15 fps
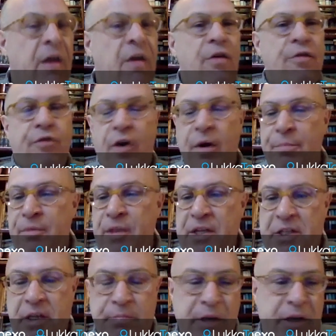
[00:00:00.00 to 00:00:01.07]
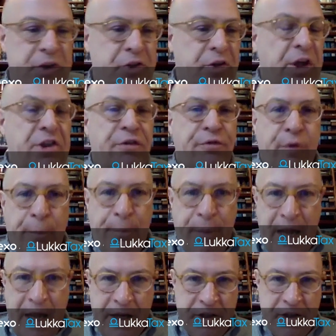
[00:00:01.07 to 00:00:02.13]
from this administration, from
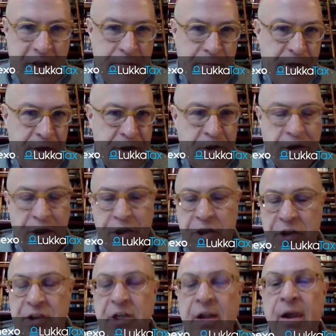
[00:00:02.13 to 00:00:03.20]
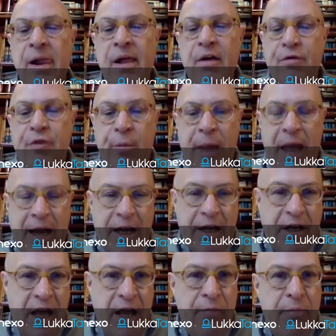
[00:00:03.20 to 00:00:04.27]
past administrations, from
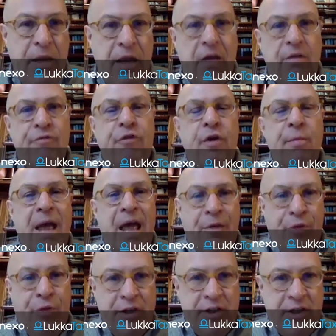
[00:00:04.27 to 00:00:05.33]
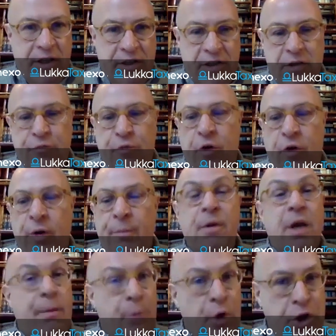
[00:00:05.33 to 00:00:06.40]
academia, from ethicists, from
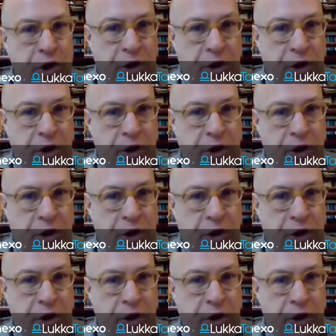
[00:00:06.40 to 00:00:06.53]
commercial